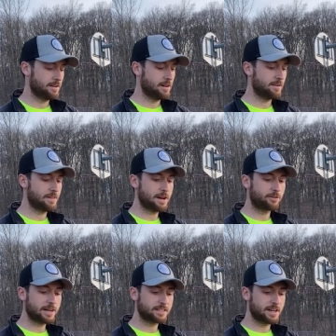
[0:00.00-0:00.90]
of that
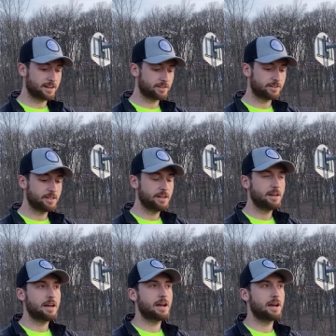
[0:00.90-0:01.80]
rectangle
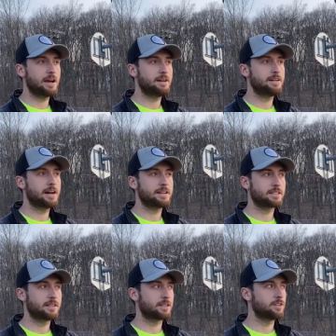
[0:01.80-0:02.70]
and uh, it's going
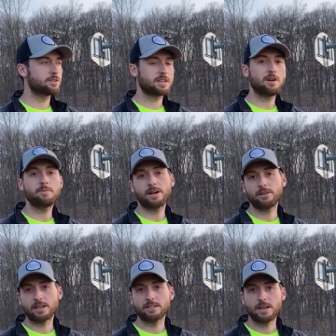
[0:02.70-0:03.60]
to close out my
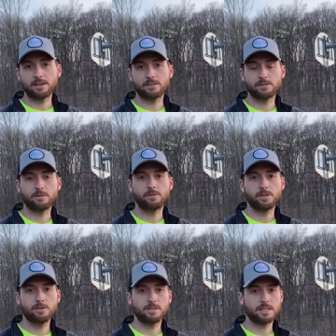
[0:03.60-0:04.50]
rectangle
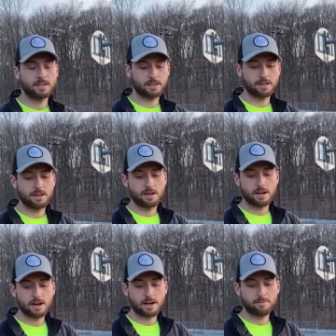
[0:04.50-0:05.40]
using
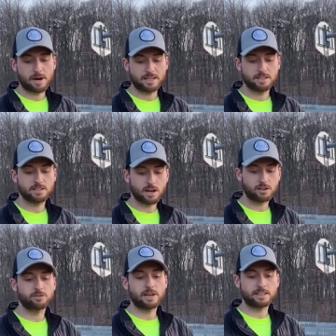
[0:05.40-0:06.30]
uh, my start
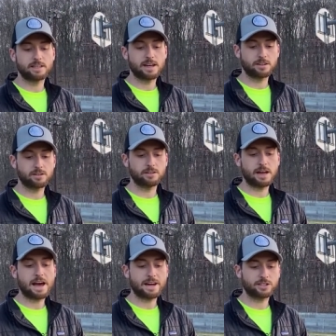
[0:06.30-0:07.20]
rectangle
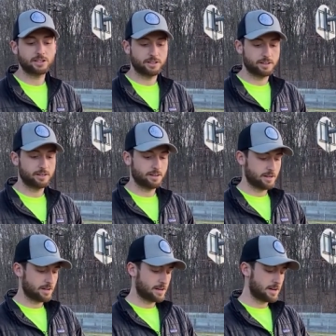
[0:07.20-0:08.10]
action.
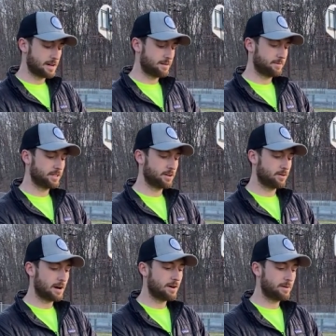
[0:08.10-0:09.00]
Um, so
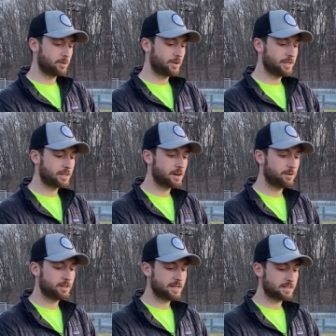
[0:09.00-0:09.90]
how I'm going to code
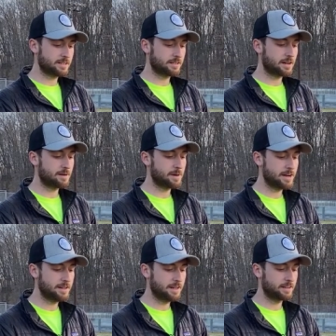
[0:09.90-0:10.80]
this on my
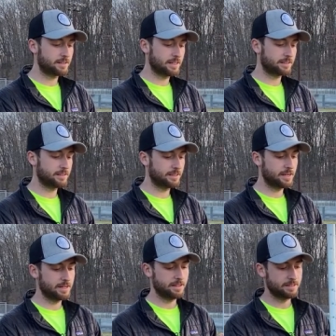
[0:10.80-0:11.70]
data collector
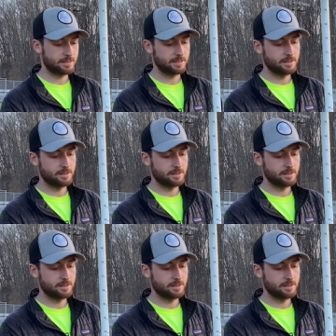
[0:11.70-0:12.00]
is,